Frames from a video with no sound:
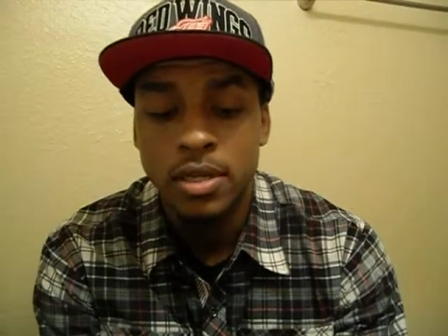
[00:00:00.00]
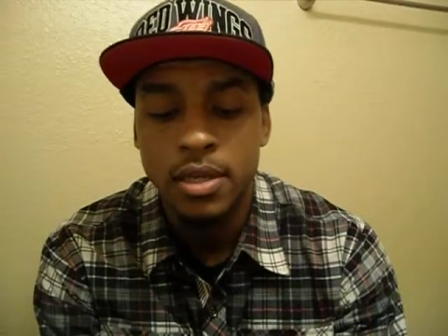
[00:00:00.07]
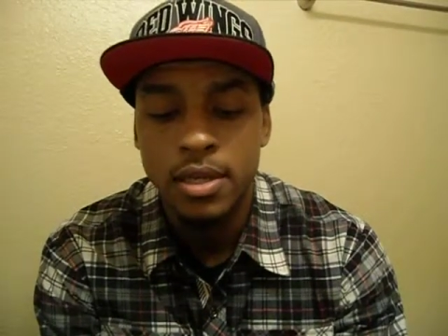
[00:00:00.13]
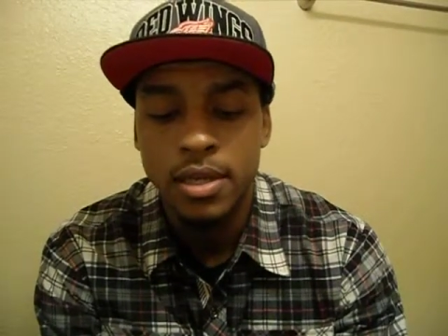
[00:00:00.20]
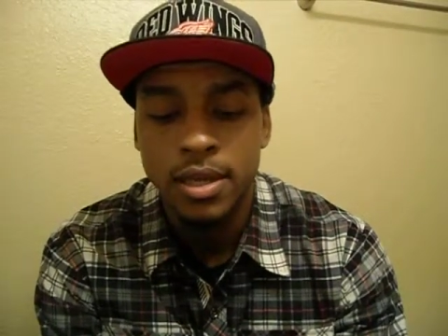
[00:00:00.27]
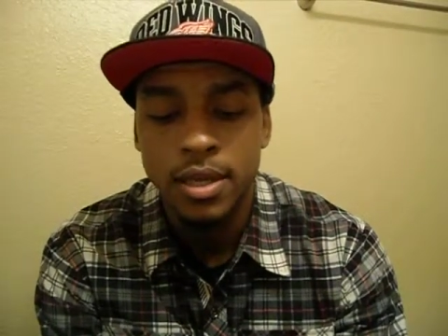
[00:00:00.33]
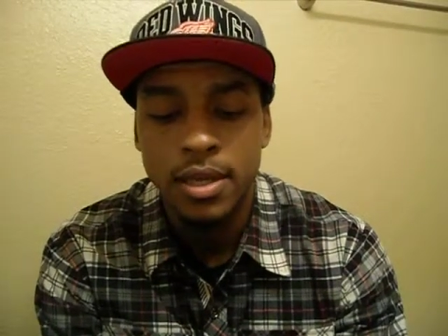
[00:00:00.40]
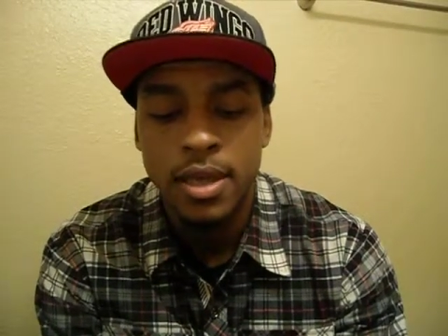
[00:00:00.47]

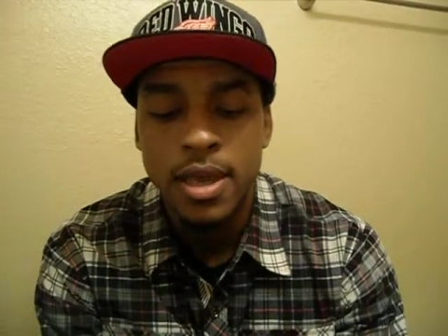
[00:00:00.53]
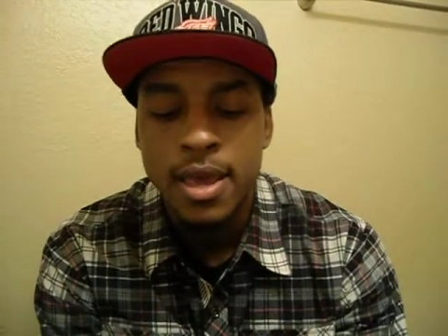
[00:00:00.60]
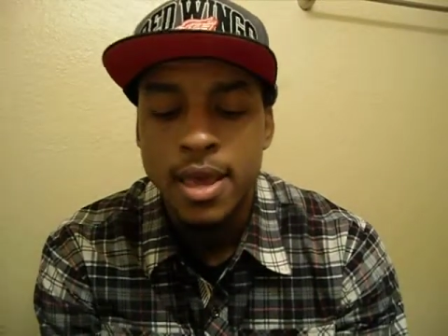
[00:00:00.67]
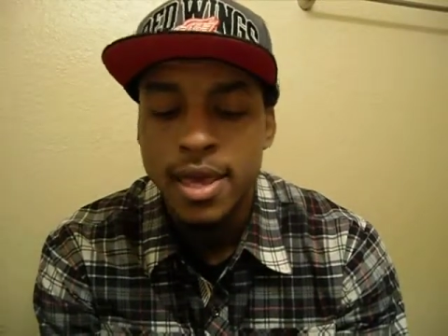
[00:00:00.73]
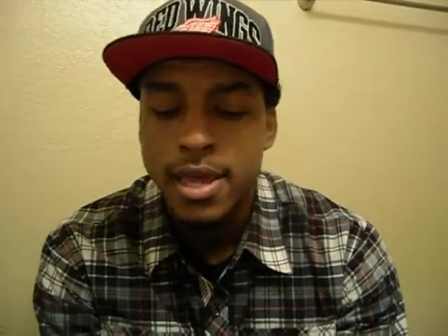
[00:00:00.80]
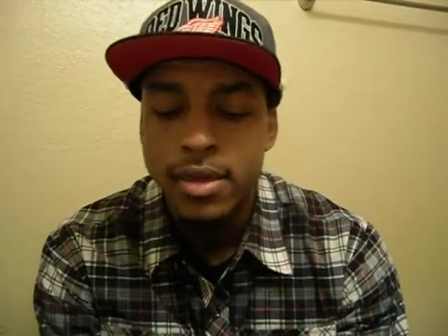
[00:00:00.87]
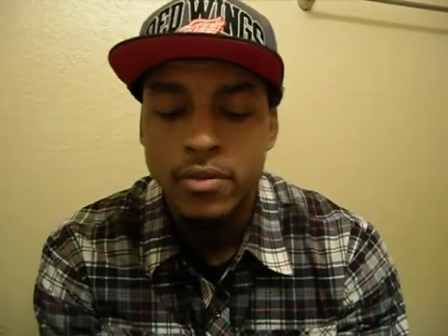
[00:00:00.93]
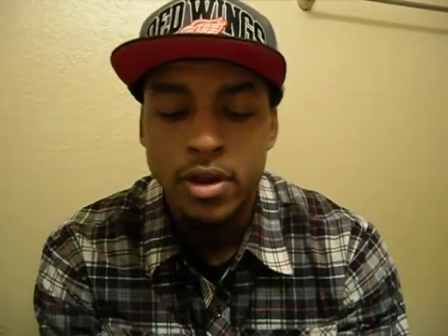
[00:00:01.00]
And
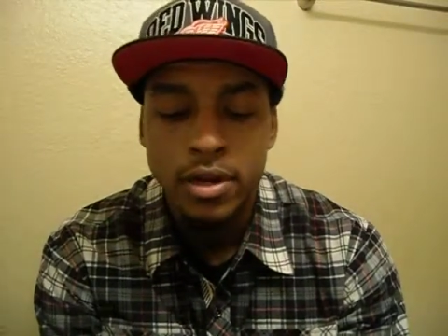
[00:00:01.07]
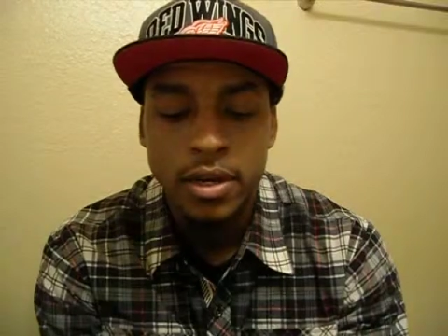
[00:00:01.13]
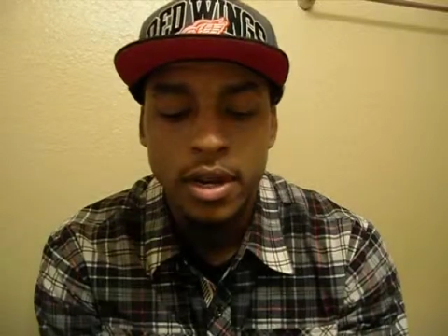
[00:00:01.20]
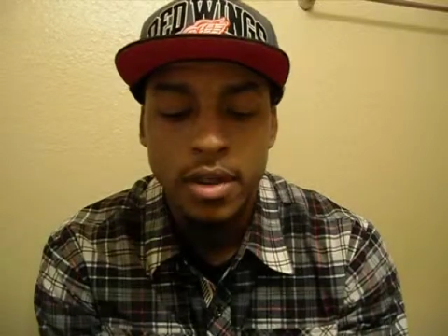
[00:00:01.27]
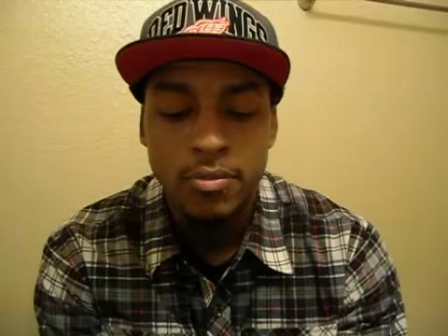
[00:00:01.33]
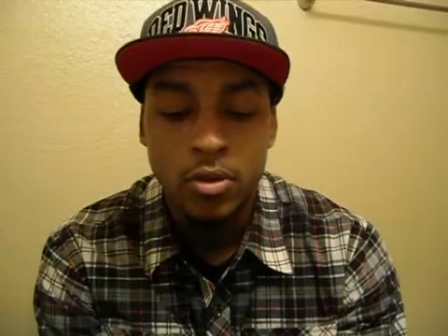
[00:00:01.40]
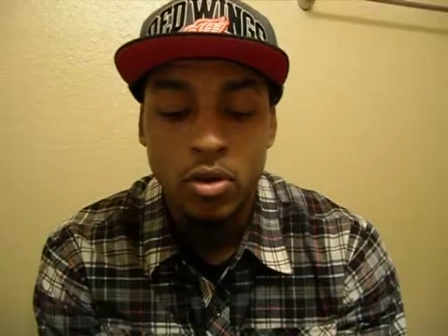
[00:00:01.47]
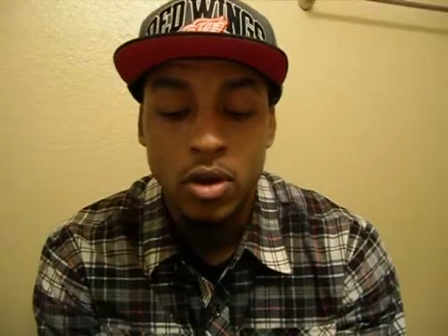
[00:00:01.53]
even after they
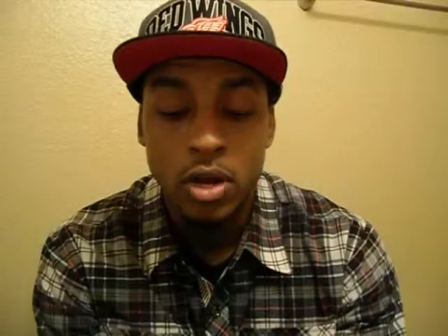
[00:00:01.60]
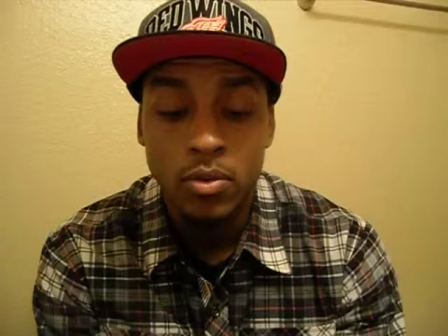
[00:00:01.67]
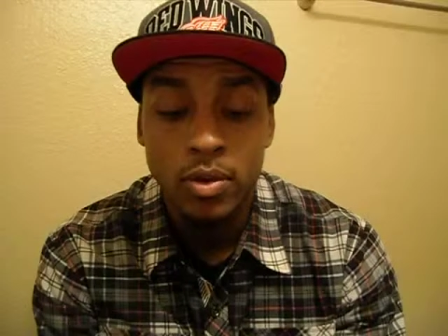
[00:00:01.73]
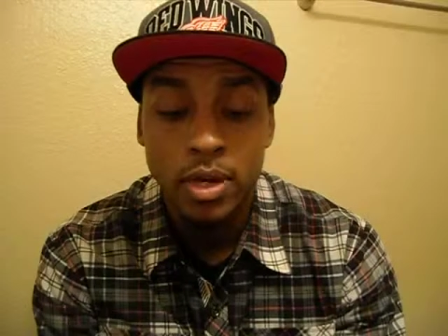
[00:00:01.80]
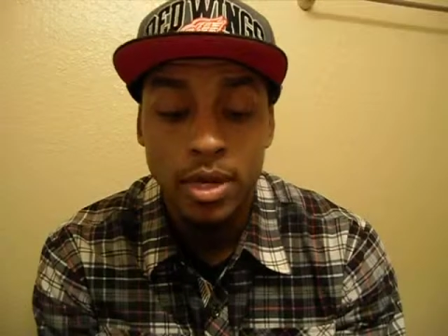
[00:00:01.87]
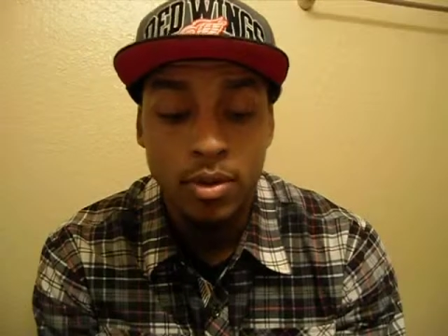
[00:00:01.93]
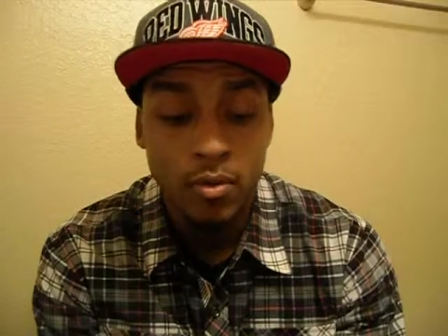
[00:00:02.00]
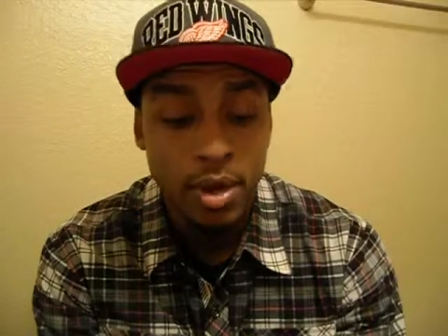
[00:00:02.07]
broke up, we
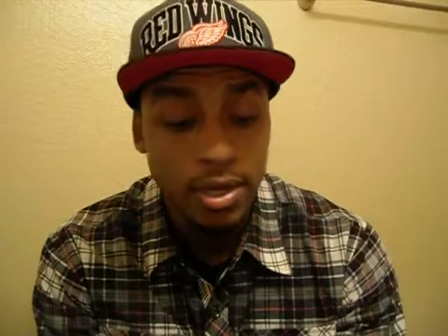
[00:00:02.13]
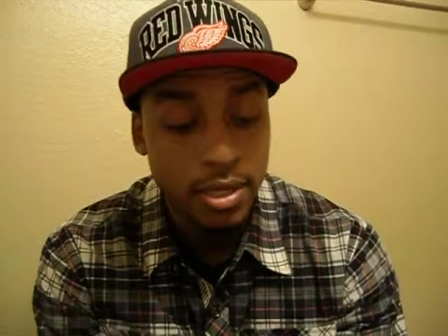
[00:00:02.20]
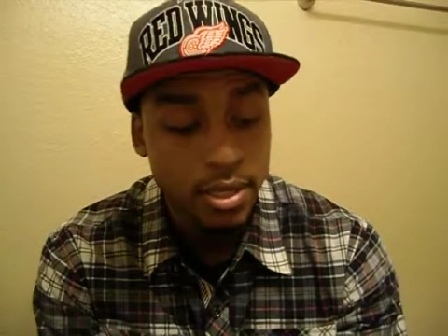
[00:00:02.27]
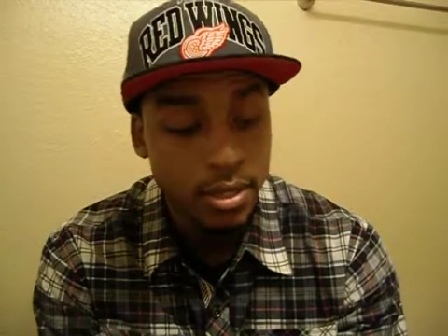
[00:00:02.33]
didn't write,